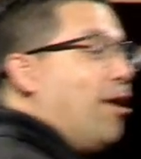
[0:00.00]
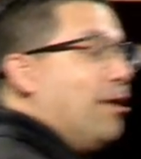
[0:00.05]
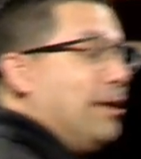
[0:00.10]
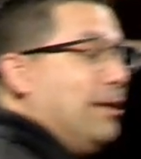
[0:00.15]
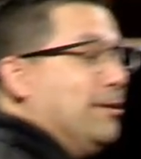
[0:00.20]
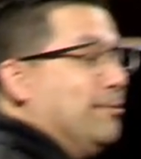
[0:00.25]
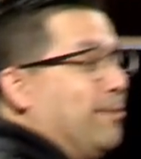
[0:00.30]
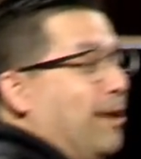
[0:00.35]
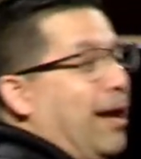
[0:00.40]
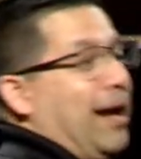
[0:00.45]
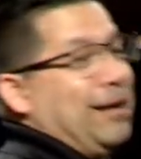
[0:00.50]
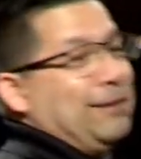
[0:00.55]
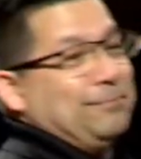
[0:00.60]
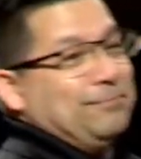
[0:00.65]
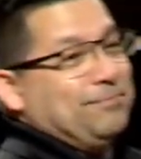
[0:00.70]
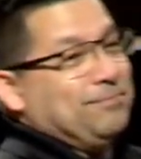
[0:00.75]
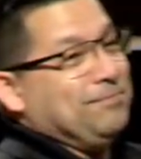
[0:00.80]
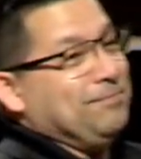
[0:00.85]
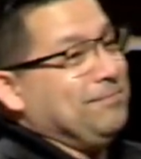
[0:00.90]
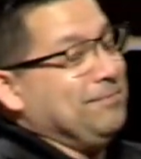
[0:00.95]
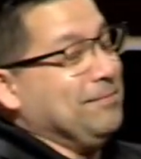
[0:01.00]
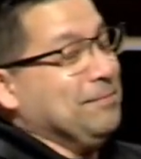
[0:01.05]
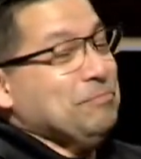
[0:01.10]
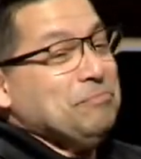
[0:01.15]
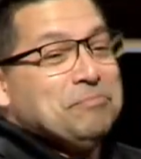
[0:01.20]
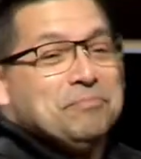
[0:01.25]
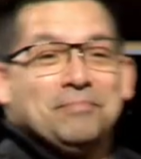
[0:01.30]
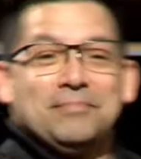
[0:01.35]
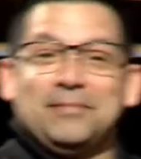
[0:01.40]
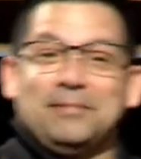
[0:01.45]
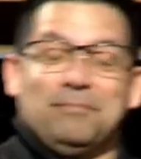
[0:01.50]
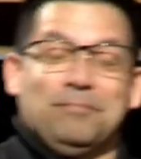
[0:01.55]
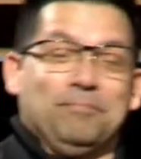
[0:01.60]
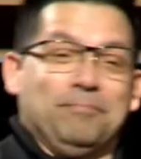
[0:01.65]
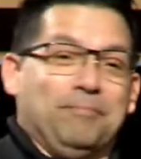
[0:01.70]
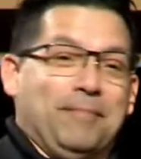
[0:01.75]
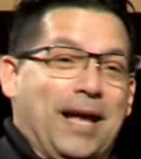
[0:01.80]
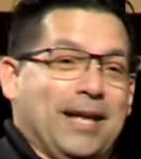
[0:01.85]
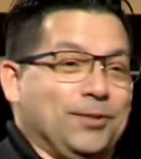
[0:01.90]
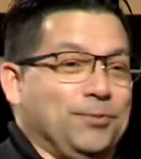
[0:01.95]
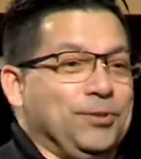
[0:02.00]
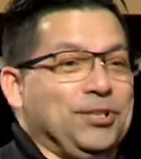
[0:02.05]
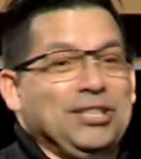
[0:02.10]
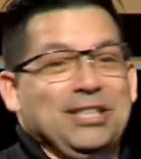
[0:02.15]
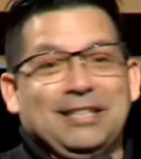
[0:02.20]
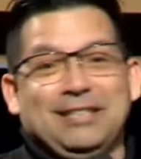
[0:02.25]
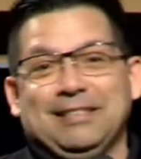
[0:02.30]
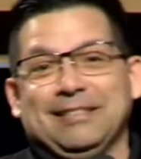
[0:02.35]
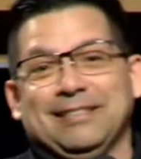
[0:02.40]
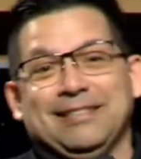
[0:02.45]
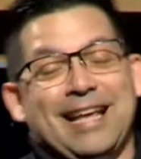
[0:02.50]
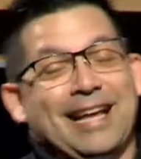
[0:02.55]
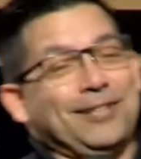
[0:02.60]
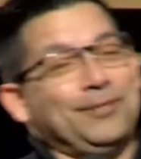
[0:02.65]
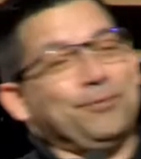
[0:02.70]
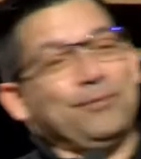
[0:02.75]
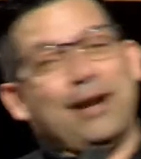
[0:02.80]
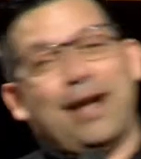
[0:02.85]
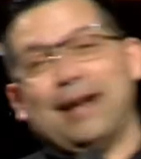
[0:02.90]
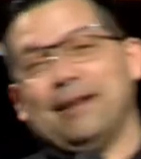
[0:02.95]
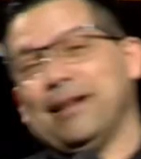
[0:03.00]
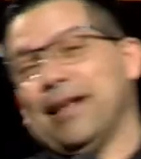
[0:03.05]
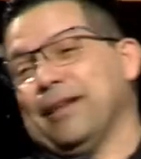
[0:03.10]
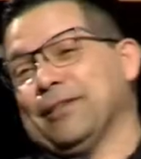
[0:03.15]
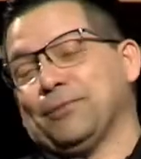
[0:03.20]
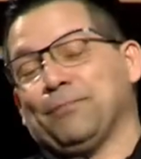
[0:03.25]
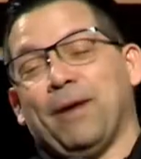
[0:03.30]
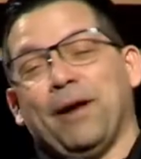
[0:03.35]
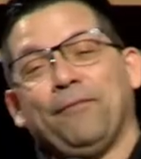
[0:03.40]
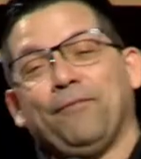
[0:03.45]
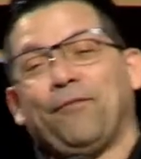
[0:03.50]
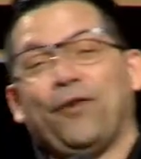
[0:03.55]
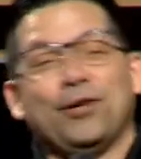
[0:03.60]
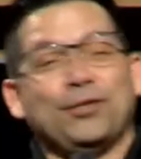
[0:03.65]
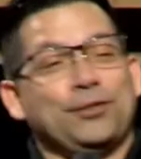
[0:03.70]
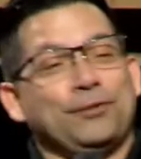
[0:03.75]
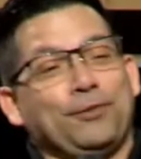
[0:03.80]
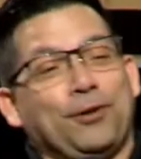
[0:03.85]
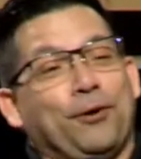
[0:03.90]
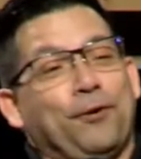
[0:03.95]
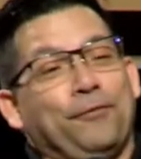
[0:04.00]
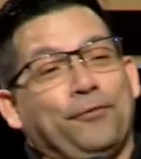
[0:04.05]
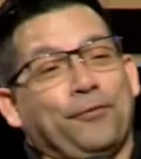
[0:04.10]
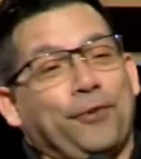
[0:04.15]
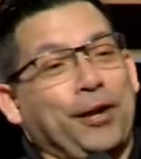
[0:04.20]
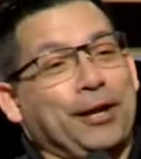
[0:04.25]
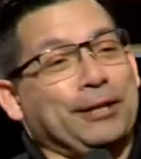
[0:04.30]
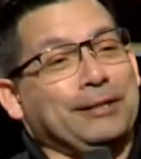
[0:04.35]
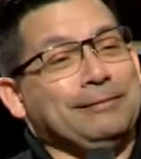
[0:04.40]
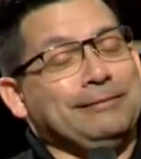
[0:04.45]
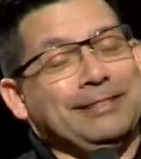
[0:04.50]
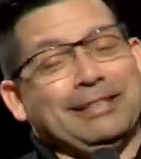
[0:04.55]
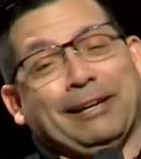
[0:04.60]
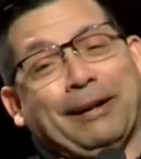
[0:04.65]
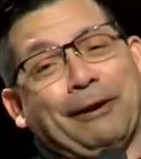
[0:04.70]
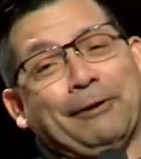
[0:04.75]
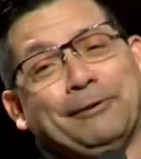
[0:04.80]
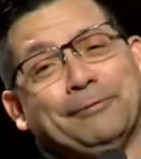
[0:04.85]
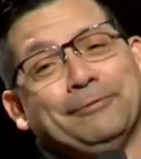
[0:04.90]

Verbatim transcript: and you're like, that's when she, that's when I left my first girlfriend, you know.